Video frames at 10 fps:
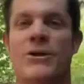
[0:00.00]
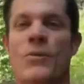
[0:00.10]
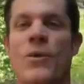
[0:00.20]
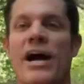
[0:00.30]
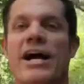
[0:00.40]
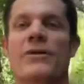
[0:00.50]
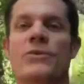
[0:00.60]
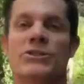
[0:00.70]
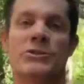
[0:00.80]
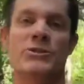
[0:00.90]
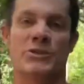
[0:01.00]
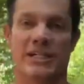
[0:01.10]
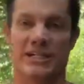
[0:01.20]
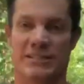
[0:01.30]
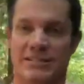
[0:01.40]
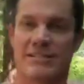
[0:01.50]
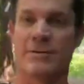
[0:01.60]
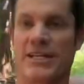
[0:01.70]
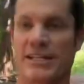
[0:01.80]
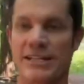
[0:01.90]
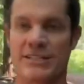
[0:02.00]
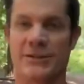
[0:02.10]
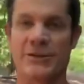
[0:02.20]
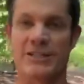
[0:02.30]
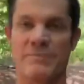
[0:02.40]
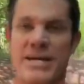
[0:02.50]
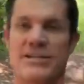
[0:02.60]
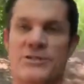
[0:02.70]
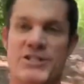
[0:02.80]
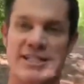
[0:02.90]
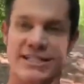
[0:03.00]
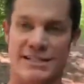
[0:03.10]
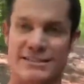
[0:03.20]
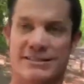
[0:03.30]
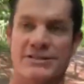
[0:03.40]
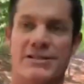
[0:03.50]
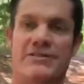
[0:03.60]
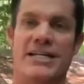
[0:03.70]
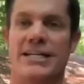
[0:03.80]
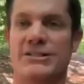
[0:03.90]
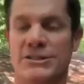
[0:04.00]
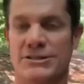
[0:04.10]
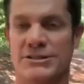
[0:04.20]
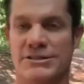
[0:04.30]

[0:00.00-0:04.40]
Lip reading: why would you drink something that is going to make you sick or even kill you?